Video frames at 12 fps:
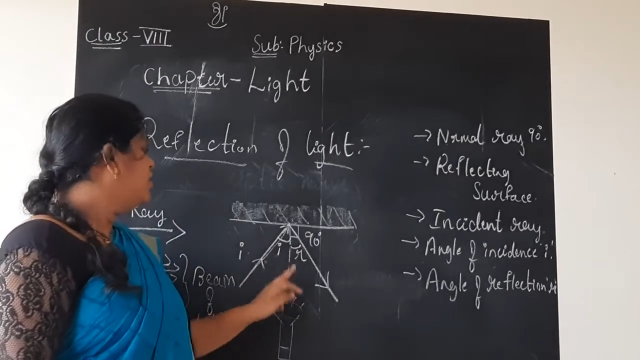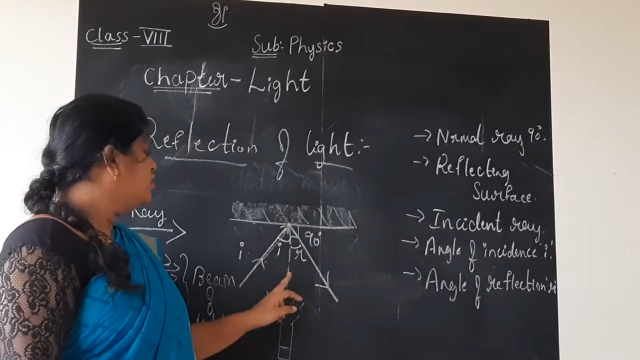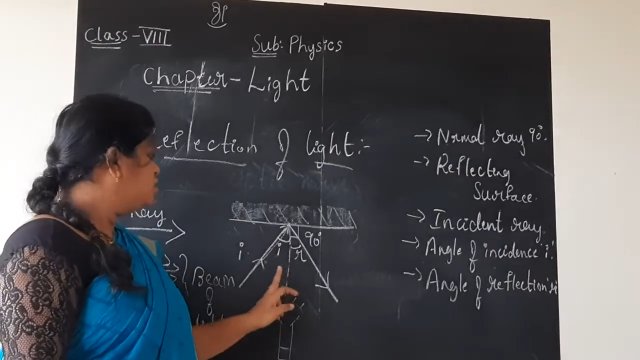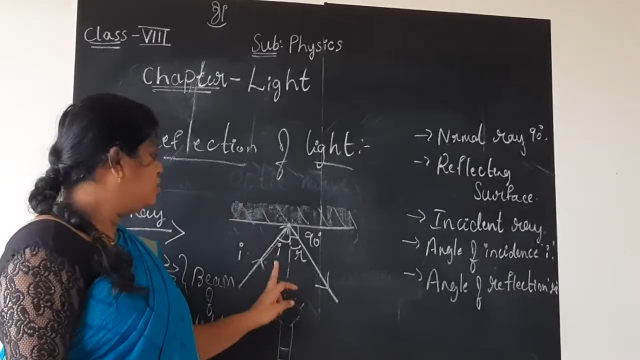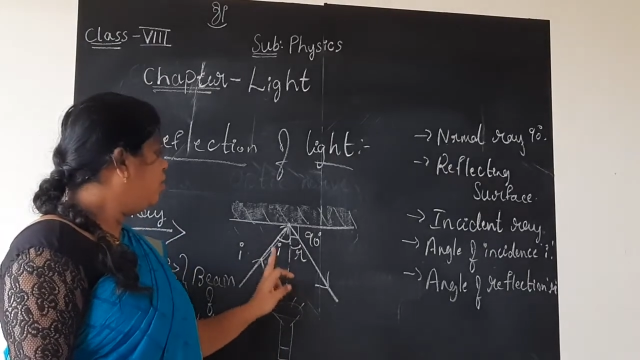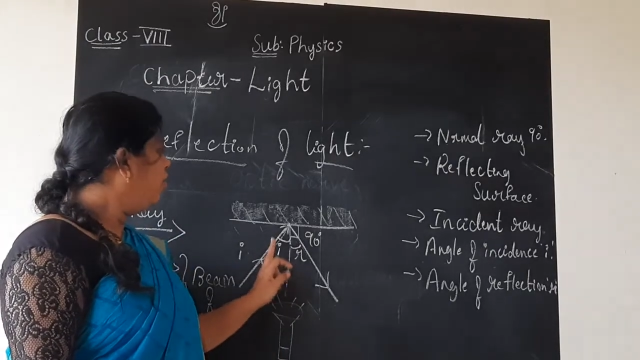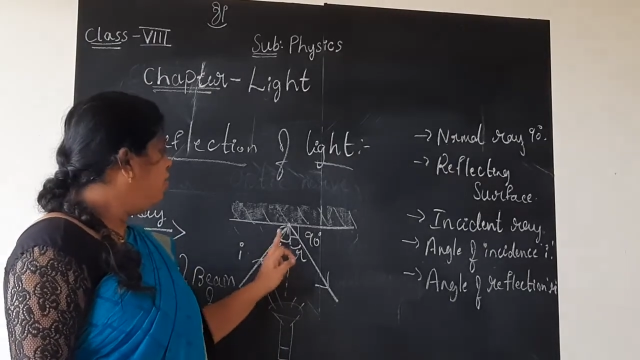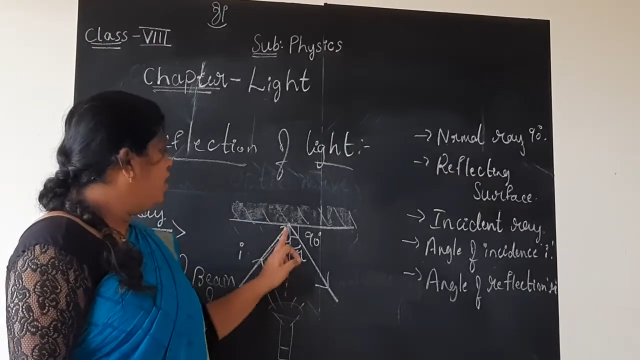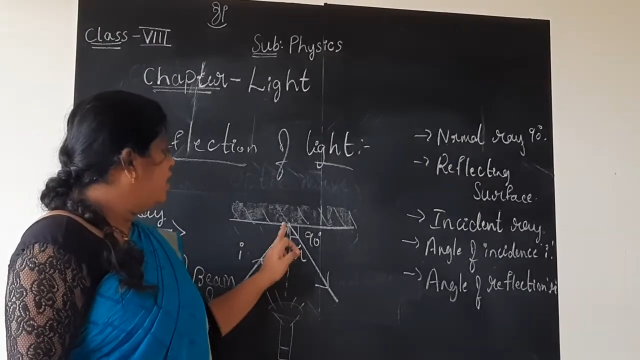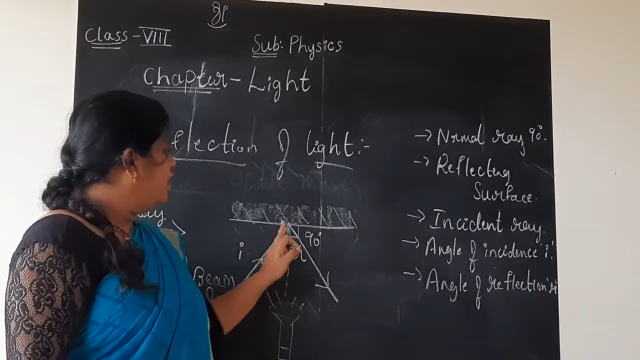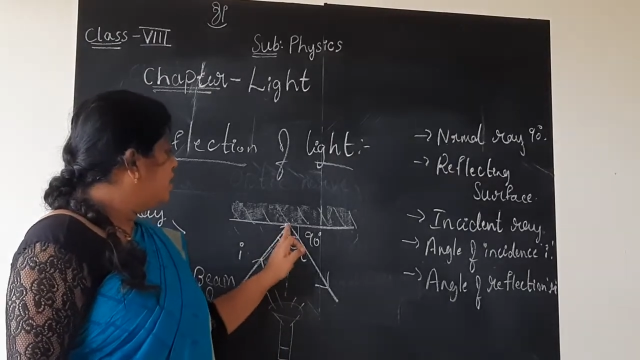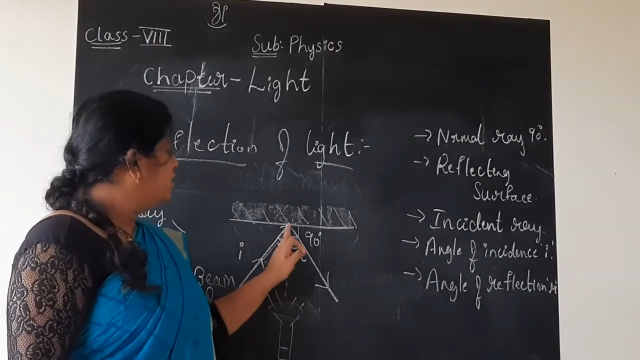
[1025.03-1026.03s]
So
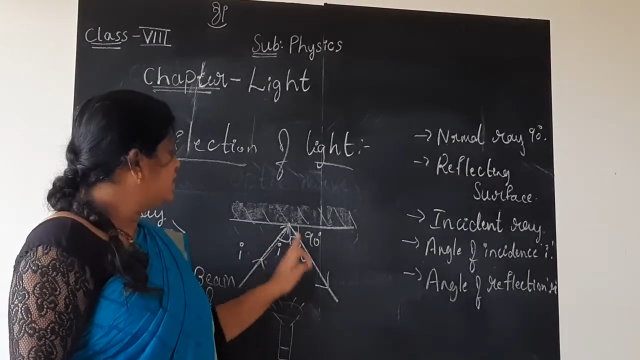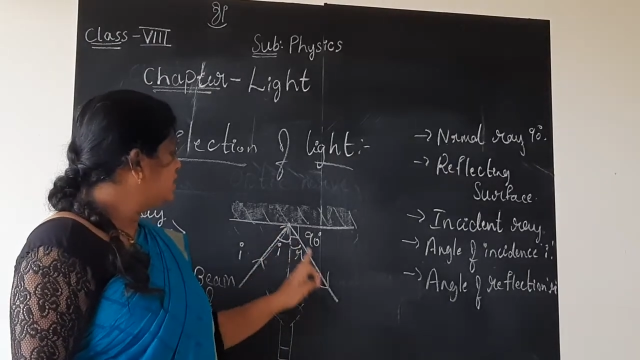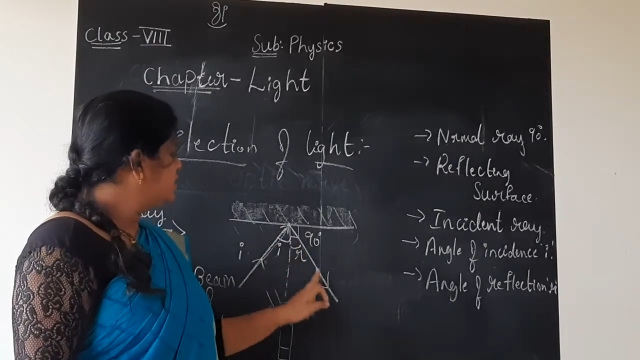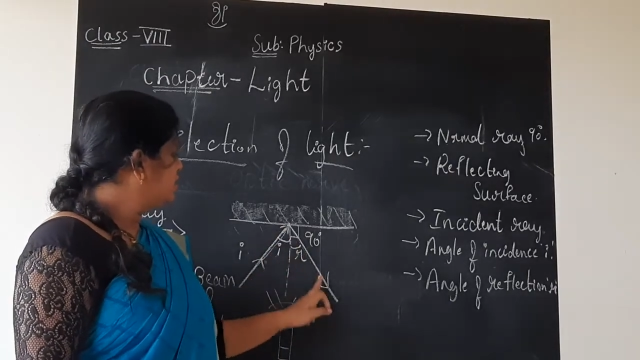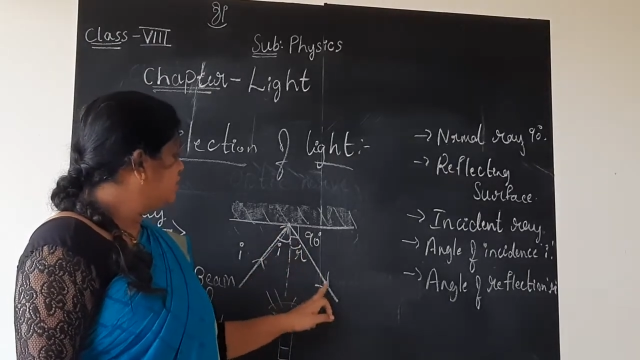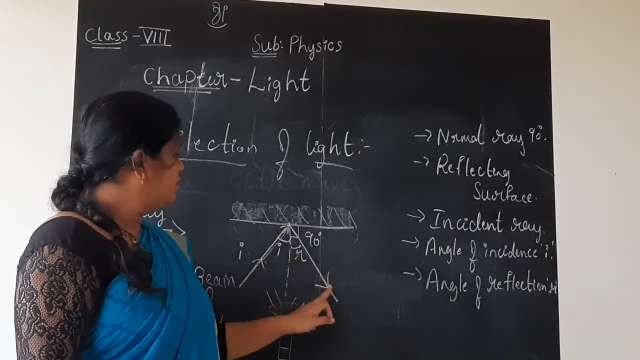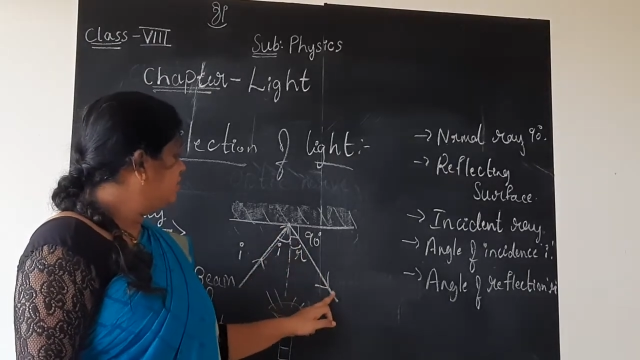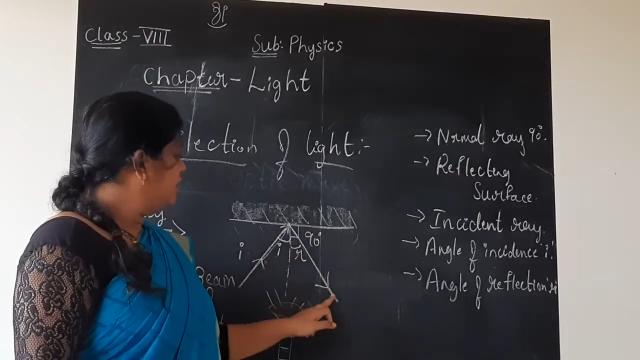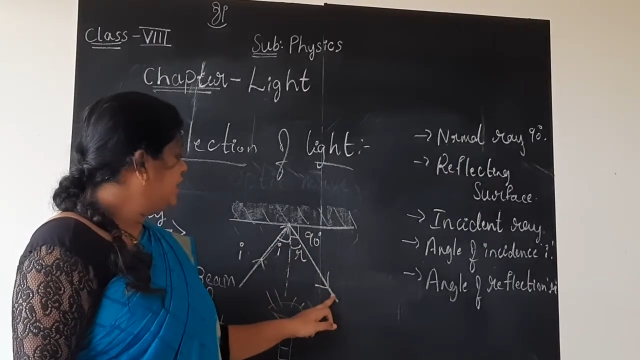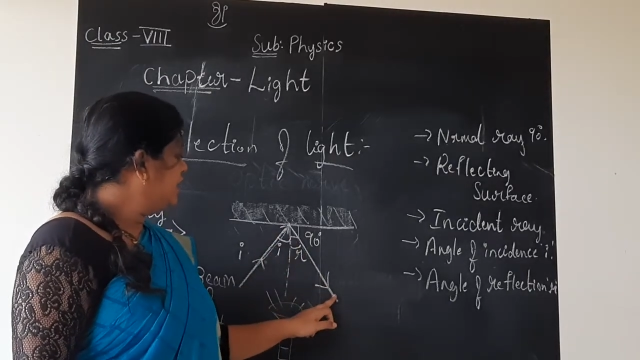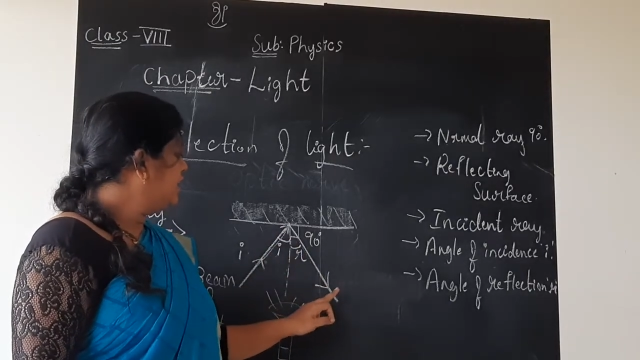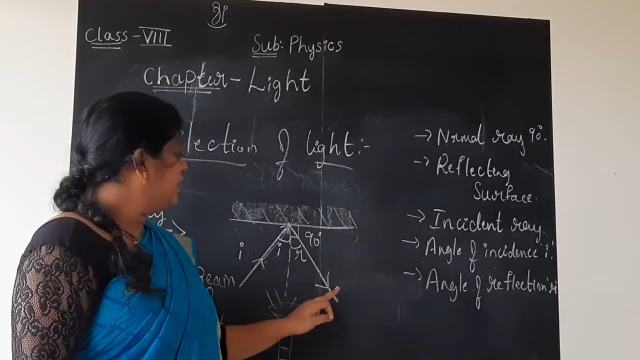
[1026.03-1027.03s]
this
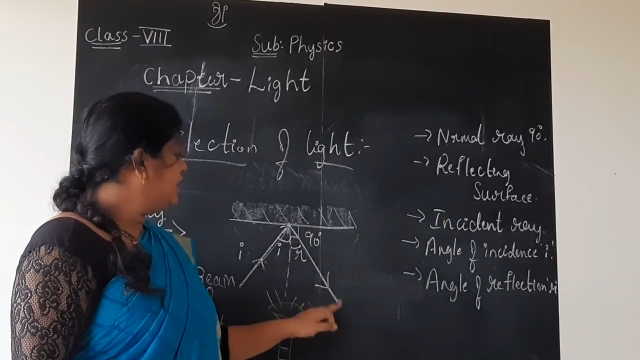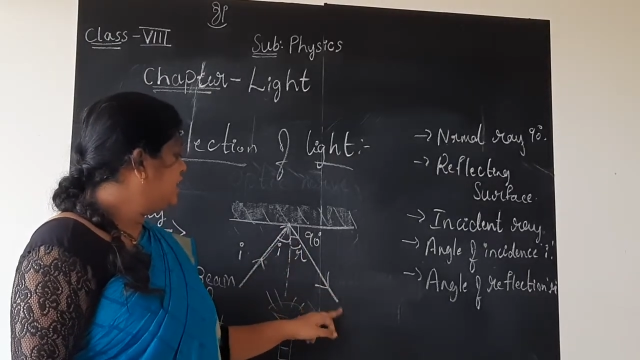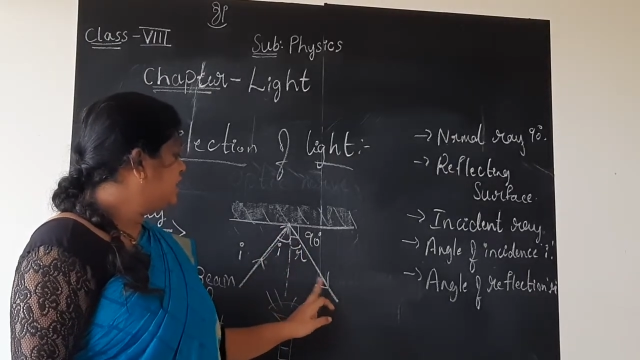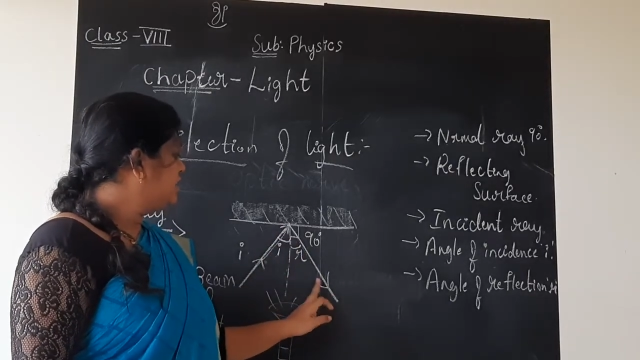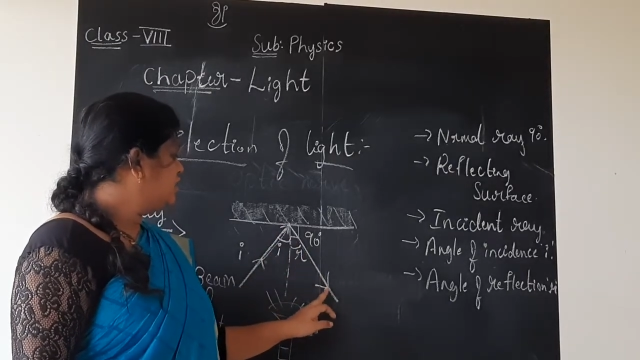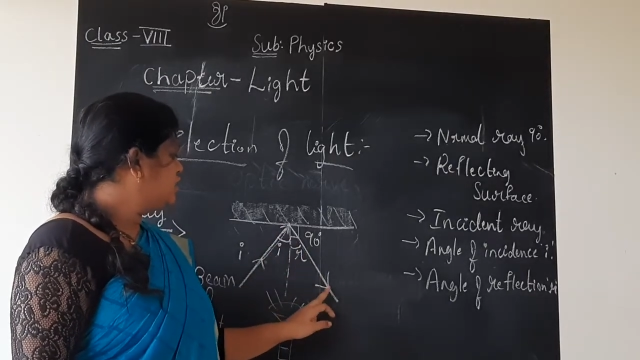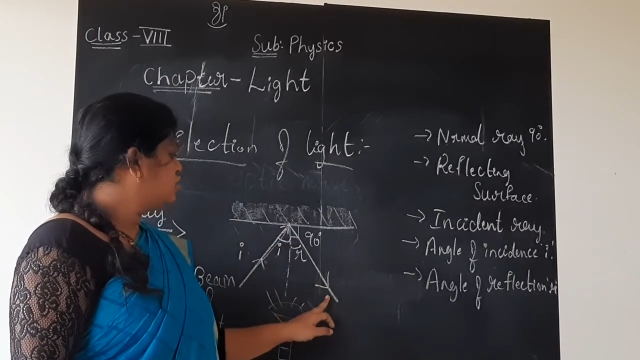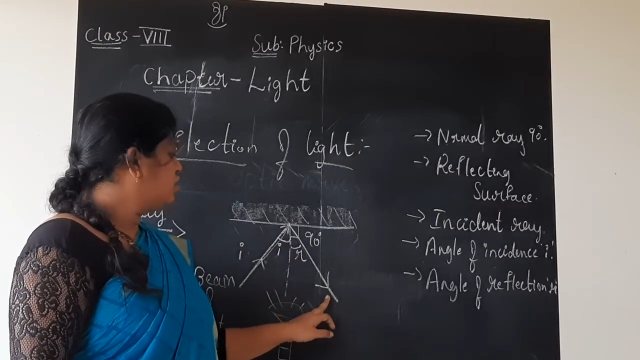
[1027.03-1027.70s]
is